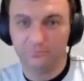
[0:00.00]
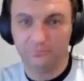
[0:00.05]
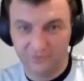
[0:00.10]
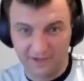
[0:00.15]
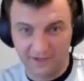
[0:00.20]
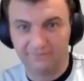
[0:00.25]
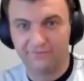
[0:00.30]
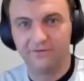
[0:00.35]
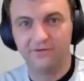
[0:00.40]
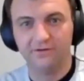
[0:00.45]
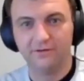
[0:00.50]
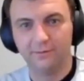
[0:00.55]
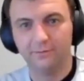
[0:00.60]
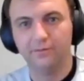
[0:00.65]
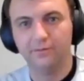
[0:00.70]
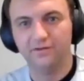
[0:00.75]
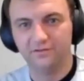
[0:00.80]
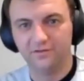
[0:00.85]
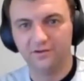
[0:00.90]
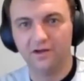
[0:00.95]
definitely
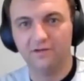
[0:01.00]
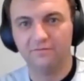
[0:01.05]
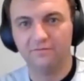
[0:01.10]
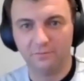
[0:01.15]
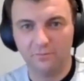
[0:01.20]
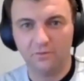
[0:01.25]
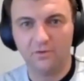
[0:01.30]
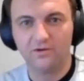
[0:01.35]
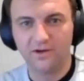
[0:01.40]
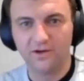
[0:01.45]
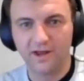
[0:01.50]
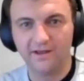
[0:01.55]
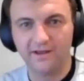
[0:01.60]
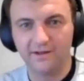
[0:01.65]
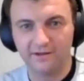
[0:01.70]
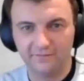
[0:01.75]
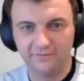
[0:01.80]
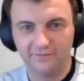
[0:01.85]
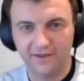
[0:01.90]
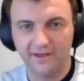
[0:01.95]
pissed off the more
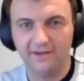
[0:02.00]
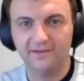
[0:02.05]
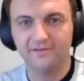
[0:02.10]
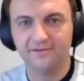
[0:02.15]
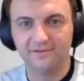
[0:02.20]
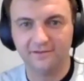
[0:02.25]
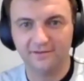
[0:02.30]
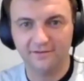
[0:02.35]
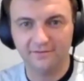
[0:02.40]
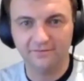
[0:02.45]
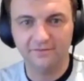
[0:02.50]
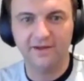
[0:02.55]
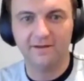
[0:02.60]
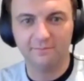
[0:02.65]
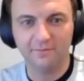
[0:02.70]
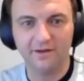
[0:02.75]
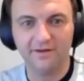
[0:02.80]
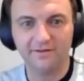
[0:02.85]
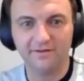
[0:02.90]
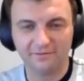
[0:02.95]
negative Nancy's in the fan
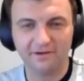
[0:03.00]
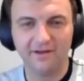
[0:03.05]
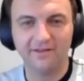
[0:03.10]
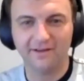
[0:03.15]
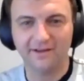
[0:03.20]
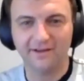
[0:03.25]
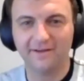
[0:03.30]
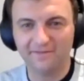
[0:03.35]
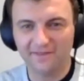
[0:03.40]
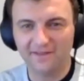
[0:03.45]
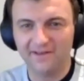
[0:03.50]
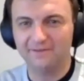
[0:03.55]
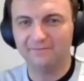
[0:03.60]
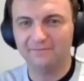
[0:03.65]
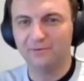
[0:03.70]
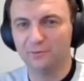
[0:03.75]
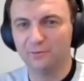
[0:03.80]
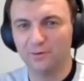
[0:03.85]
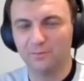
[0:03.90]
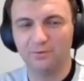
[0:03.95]
base, right? Like, I think if
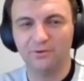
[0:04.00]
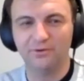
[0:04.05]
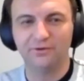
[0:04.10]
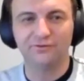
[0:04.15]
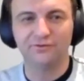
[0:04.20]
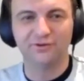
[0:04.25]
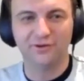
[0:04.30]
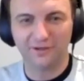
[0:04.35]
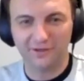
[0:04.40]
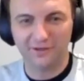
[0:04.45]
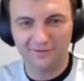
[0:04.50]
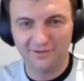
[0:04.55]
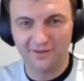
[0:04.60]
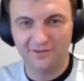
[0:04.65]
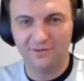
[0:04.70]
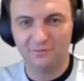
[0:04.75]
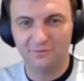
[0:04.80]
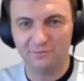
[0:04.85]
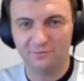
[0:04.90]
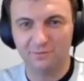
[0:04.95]
you were to put us on a
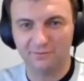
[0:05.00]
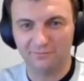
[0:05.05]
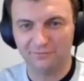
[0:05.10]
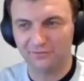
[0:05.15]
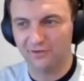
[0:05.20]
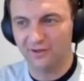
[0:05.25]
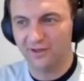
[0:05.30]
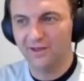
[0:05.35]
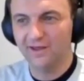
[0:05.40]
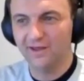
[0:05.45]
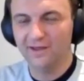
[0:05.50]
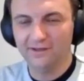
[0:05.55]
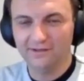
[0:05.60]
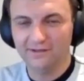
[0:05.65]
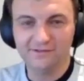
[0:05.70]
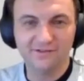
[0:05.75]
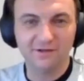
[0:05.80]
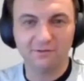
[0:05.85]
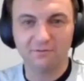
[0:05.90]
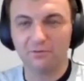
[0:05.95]
continuum of
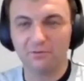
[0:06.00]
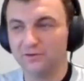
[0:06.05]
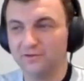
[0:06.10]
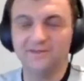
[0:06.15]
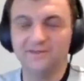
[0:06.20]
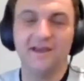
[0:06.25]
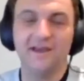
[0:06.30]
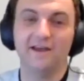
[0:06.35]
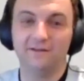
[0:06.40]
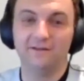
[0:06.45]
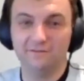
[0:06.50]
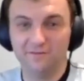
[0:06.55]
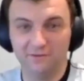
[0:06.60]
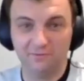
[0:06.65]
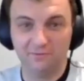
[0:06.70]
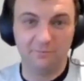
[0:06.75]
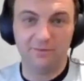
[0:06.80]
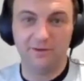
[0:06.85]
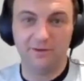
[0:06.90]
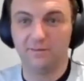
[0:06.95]
0 to 10,
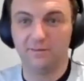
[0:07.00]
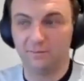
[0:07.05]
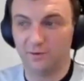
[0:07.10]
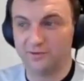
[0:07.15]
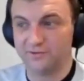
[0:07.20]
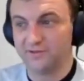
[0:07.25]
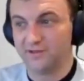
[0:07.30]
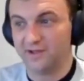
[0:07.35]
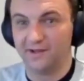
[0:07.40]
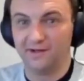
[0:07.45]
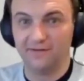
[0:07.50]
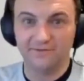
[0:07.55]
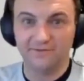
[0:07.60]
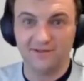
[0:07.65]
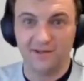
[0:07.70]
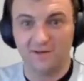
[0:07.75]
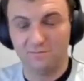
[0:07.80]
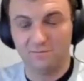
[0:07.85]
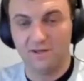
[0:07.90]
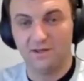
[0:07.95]
0 being most negative,
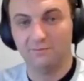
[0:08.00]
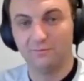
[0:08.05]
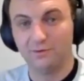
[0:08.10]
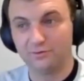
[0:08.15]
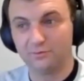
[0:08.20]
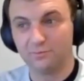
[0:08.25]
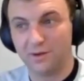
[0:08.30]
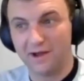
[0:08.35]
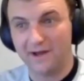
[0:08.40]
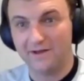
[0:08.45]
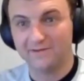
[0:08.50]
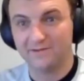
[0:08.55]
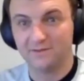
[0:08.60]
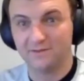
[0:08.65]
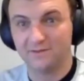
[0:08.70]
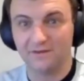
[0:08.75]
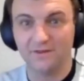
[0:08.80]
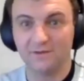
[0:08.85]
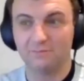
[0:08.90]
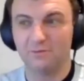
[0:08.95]
10 being most
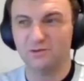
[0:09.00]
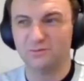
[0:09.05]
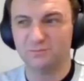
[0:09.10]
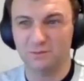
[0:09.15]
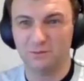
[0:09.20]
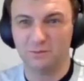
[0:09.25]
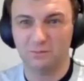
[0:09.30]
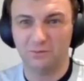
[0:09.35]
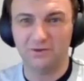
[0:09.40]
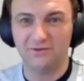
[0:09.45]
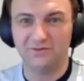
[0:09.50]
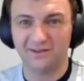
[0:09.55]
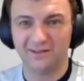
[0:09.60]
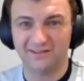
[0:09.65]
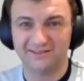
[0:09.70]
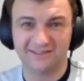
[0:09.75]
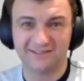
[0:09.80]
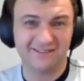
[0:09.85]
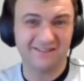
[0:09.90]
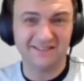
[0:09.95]
positive, I think most people put us at
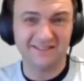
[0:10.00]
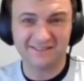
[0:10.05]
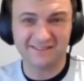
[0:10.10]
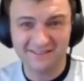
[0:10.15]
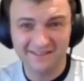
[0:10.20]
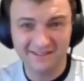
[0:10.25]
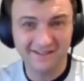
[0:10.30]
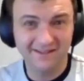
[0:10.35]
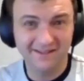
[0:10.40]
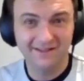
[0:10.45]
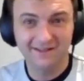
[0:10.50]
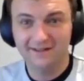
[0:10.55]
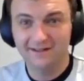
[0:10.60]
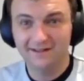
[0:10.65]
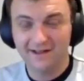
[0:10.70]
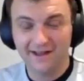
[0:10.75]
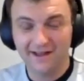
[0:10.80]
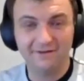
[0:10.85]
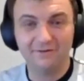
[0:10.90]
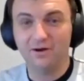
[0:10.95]
like 6.
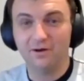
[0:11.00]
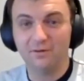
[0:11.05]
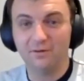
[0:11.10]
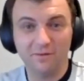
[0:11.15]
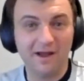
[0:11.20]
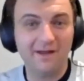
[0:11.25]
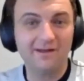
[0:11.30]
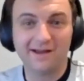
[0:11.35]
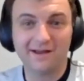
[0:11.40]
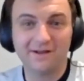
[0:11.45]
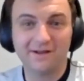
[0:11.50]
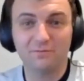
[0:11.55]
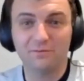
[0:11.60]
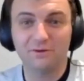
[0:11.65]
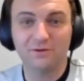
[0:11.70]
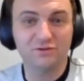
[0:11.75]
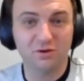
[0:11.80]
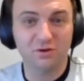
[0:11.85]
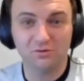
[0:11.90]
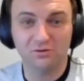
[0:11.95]
I don't know. I could
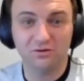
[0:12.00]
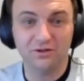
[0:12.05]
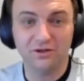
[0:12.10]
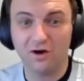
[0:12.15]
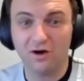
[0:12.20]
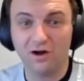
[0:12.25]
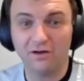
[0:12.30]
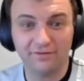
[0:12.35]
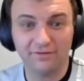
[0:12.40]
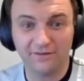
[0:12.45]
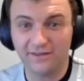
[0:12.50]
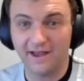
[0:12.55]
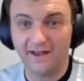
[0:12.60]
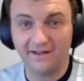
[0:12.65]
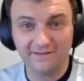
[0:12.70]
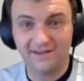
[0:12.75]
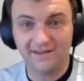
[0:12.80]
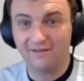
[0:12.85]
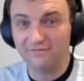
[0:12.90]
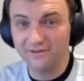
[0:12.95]
be totally off in
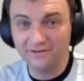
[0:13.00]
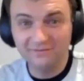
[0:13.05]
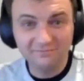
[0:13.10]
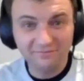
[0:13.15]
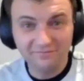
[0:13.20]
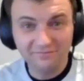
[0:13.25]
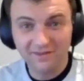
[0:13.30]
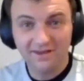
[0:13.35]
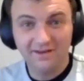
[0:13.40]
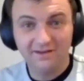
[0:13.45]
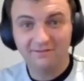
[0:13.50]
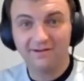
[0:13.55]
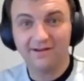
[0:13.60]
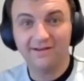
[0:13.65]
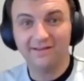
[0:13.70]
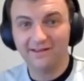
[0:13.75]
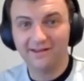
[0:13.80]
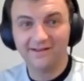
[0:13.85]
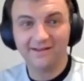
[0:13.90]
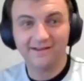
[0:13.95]
that. 7,
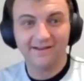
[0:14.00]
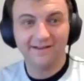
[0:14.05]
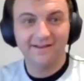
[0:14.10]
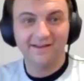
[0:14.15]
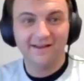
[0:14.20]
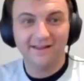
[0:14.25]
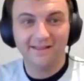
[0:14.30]
right? Like